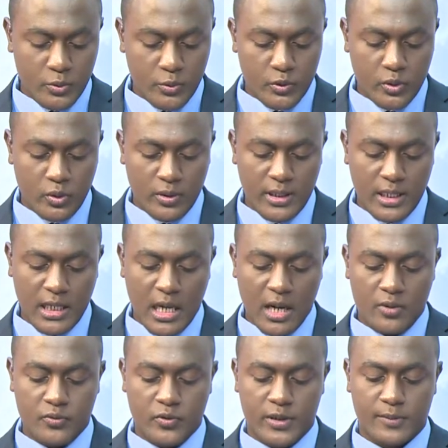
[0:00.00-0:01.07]
to stock the
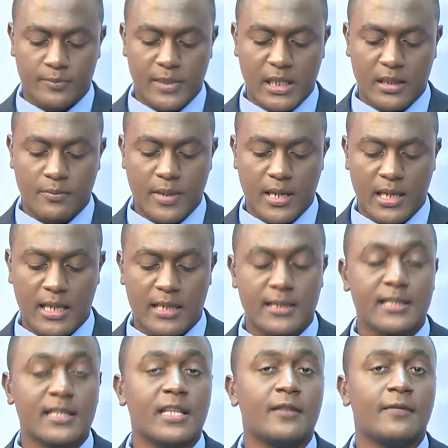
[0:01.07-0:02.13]
country's blood bank
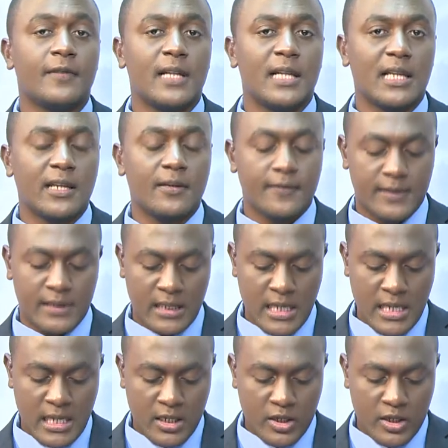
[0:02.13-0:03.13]
and save lives.